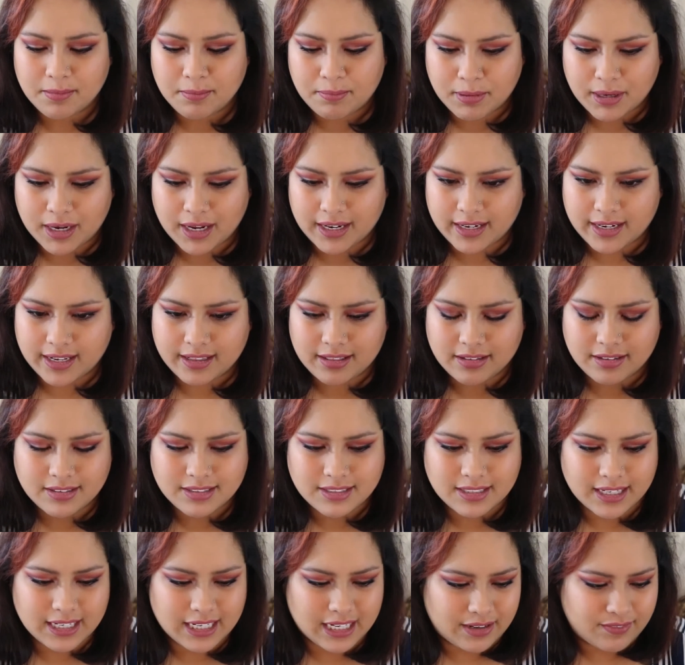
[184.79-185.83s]
But it
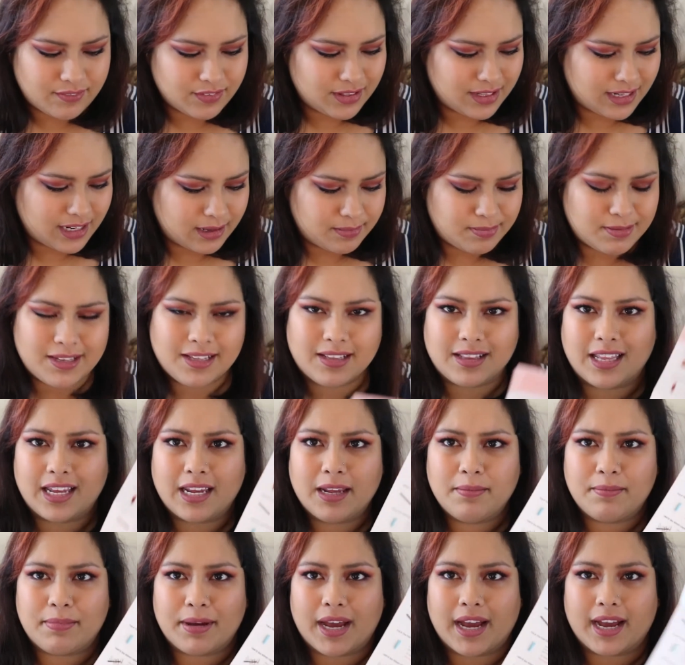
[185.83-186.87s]
looks like even the Ipsy
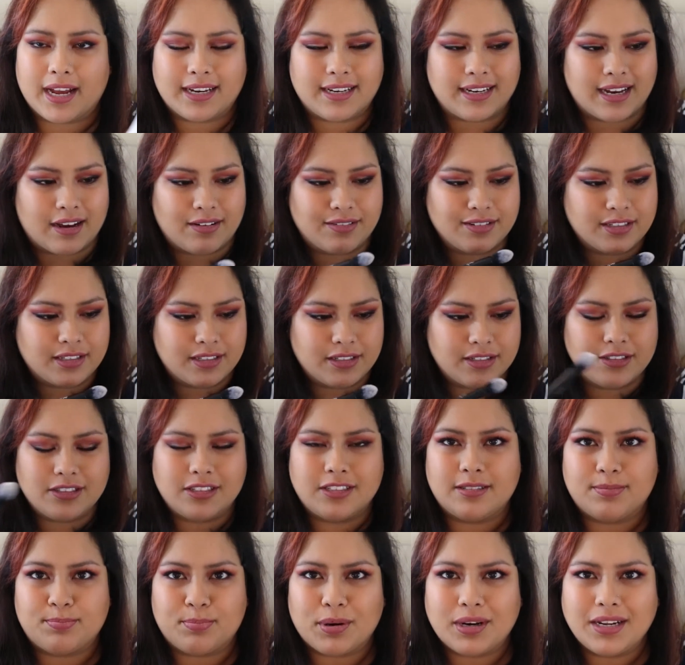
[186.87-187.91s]
Glam Bag now
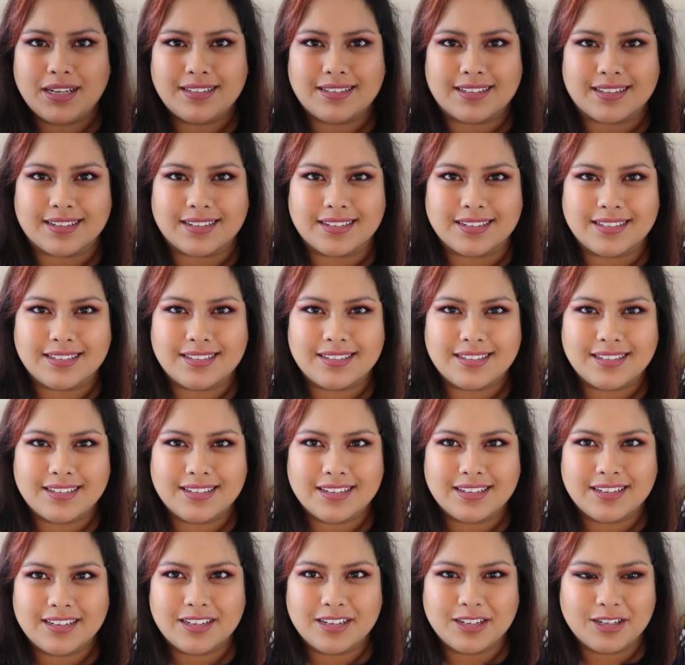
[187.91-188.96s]
includes prices,
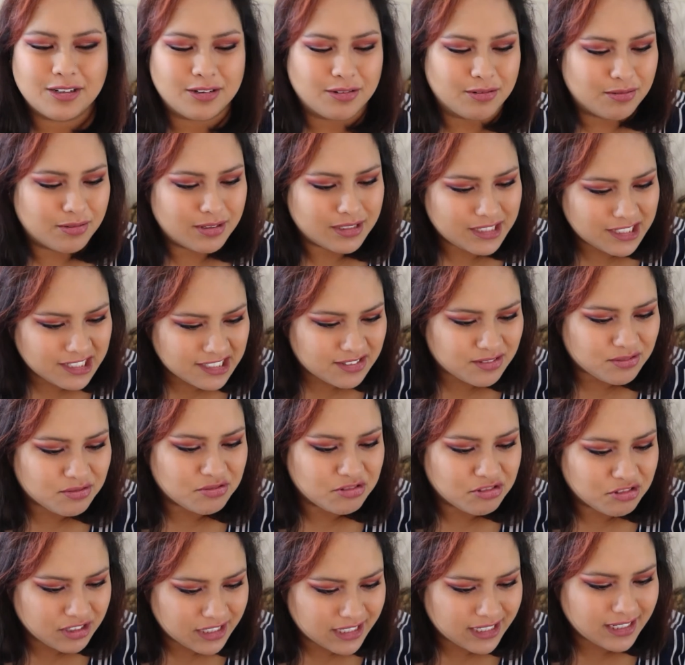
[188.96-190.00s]
which is
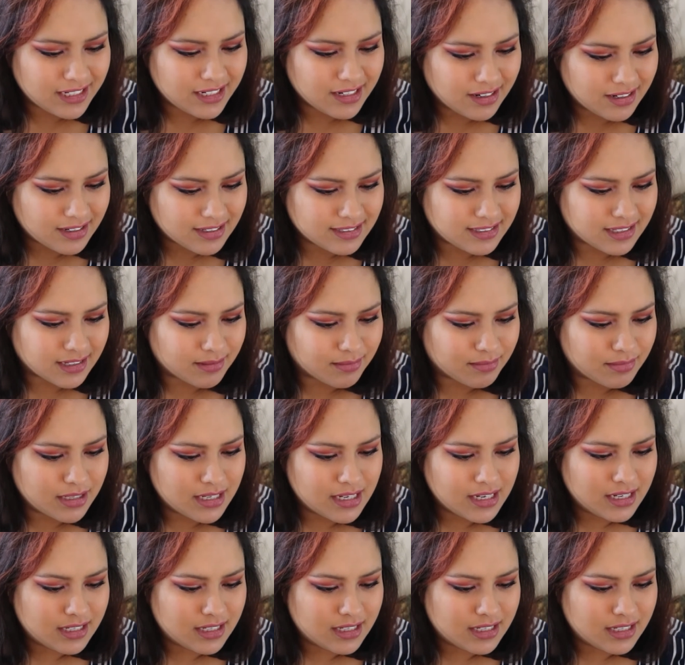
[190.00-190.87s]
really awesome.